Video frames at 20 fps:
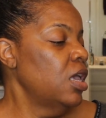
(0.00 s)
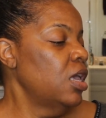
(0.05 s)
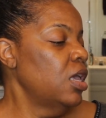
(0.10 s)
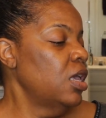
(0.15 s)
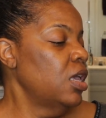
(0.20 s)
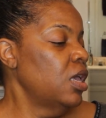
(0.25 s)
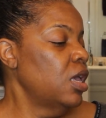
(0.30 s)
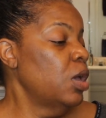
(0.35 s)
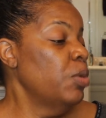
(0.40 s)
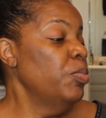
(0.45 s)

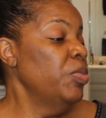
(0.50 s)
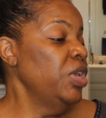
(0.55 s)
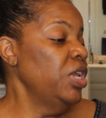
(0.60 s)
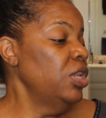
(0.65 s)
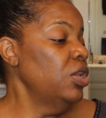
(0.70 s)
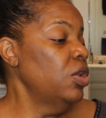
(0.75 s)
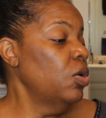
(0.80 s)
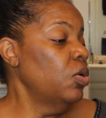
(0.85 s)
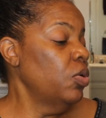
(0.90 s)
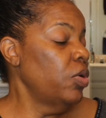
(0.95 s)
uh,
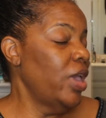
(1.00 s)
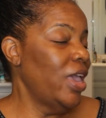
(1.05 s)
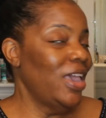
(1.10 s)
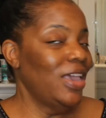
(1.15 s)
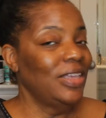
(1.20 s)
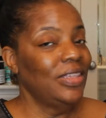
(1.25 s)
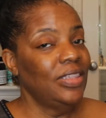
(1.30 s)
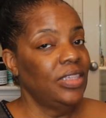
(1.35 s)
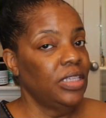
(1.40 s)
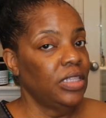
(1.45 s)
amino
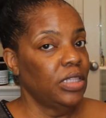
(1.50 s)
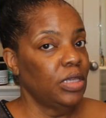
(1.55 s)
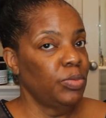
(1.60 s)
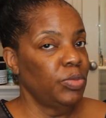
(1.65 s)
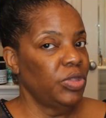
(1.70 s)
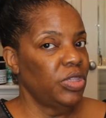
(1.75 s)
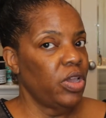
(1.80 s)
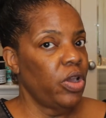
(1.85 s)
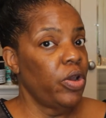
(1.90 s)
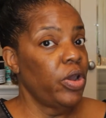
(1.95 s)
acids,
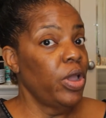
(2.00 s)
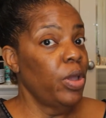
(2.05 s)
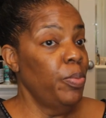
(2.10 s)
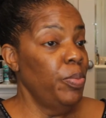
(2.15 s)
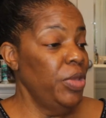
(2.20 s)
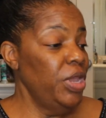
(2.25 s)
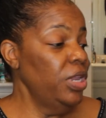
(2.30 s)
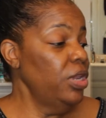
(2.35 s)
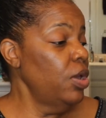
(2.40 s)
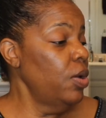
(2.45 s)
I'm sorry,
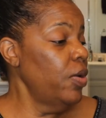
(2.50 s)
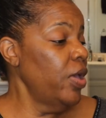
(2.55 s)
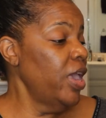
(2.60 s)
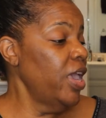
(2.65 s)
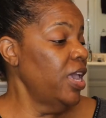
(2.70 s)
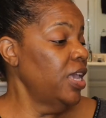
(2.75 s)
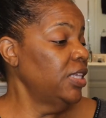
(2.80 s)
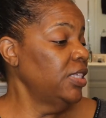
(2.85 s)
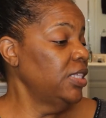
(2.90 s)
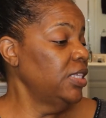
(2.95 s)
amino
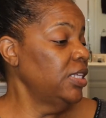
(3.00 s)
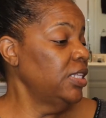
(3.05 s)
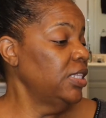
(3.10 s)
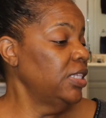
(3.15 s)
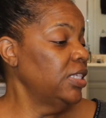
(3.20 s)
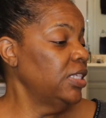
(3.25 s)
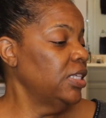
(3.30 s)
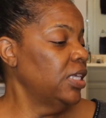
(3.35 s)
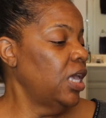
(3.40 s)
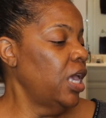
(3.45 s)

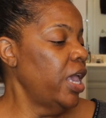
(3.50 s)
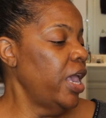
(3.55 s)
acids,